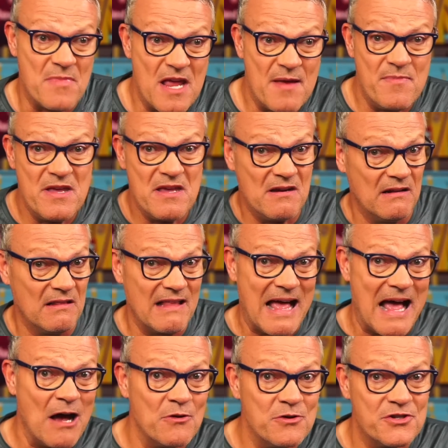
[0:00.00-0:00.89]
Maybe it
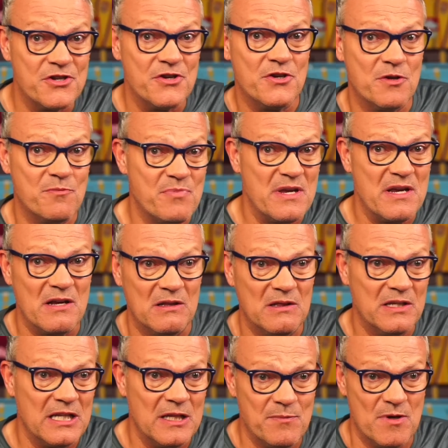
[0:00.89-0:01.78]
allows you to be a
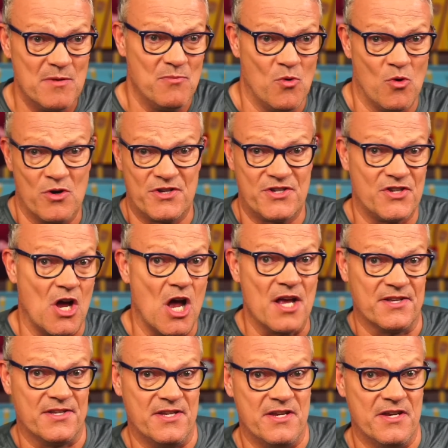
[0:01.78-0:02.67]
little bit more
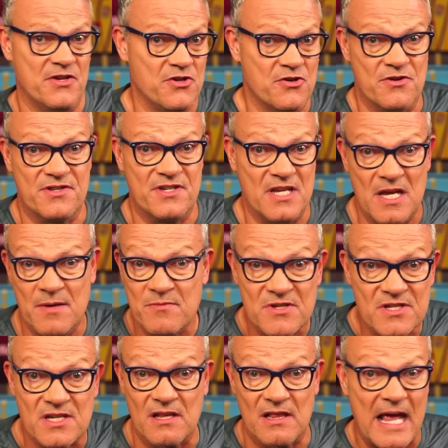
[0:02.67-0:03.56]
saucy in your team
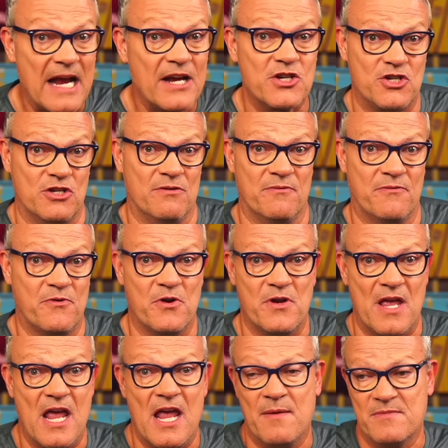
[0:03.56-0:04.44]
selection for
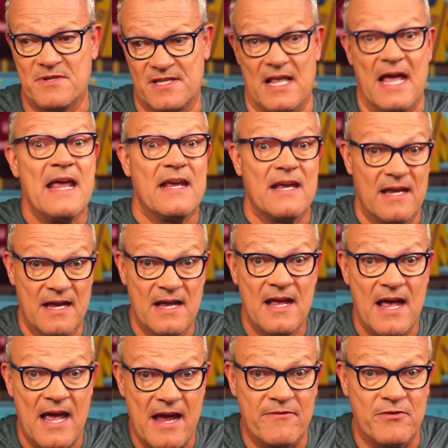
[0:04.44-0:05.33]
games like
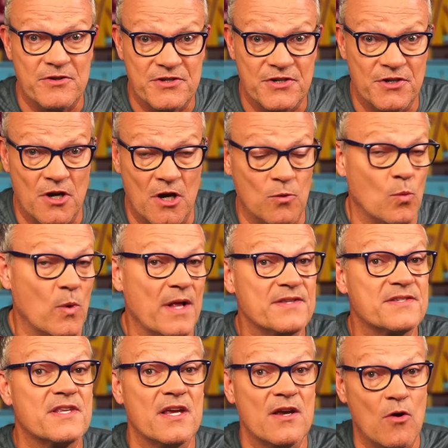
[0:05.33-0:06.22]
Everton on
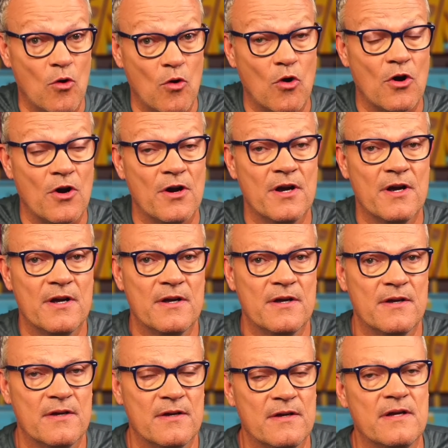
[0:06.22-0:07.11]
Wednesday or
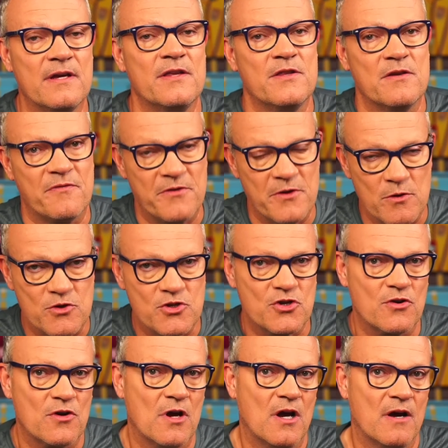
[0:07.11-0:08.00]
in the
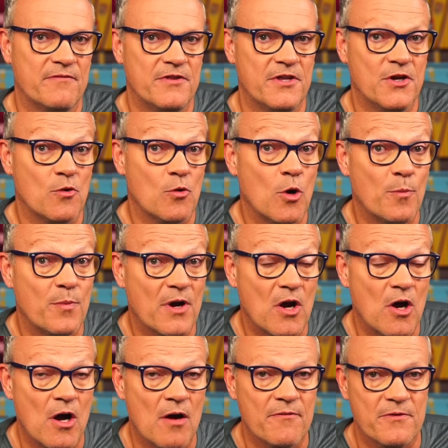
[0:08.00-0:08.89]
future of the Europa
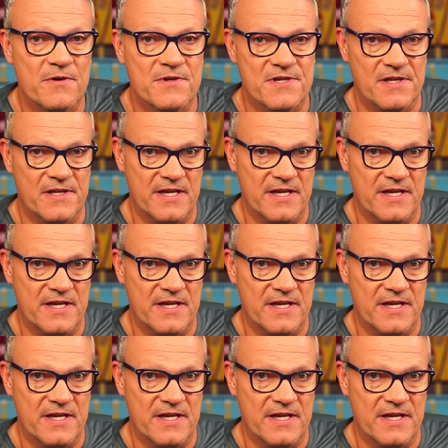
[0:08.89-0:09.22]
Conference